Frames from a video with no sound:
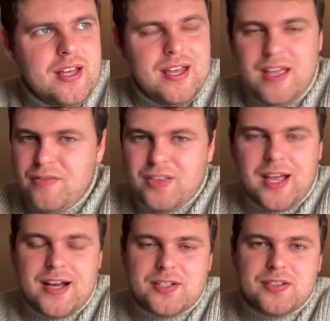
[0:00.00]
If the
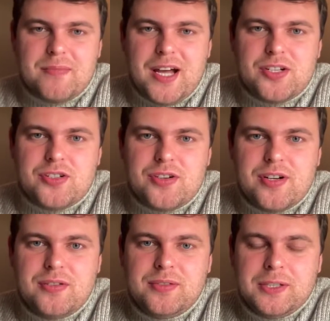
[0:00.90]
cat is on the mat is
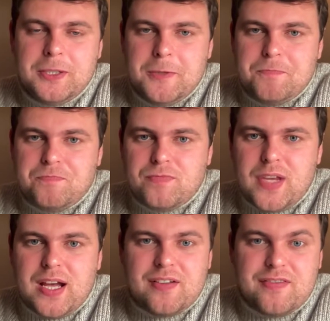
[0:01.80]
true,
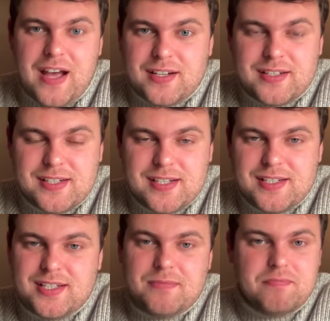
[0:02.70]
and a fact
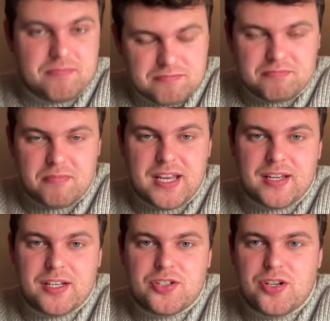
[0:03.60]
exists
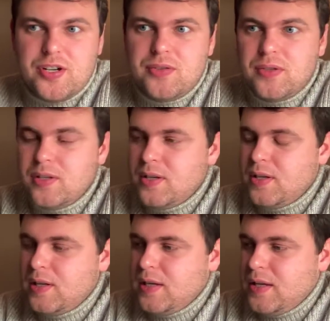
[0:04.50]
making it true,
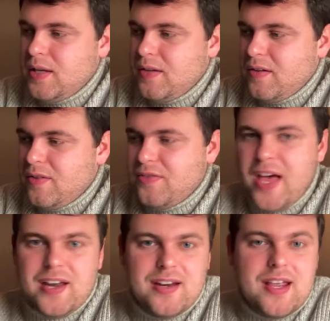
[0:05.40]

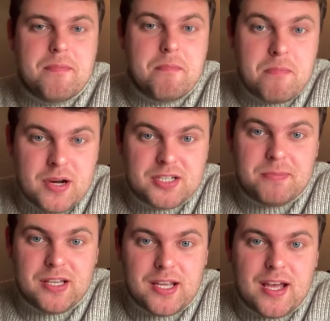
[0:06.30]
then it must be
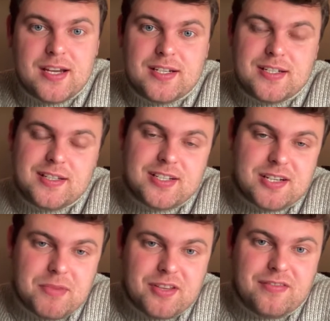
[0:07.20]
the case that
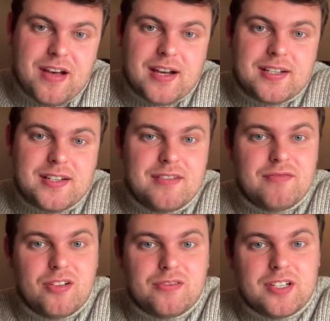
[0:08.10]
some other fact
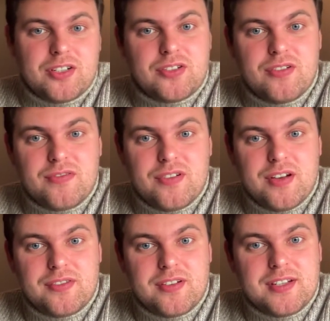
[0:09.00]
involving two
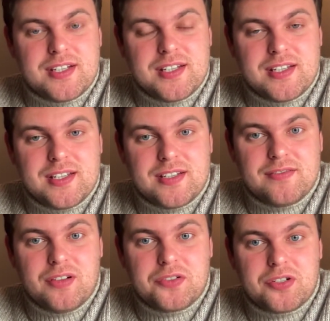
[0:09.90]
further instances of
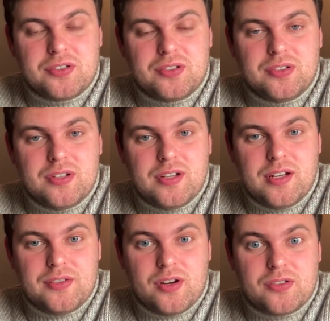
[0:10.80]

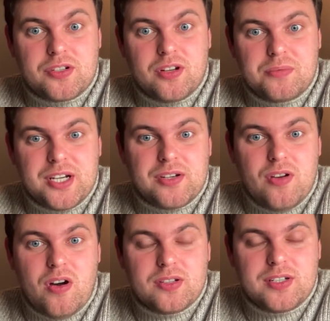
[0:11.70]
the logical object
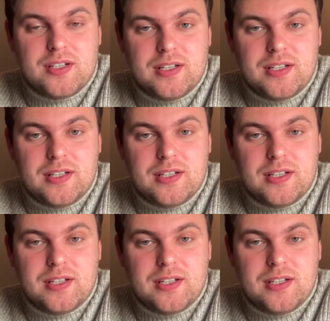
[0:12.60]
not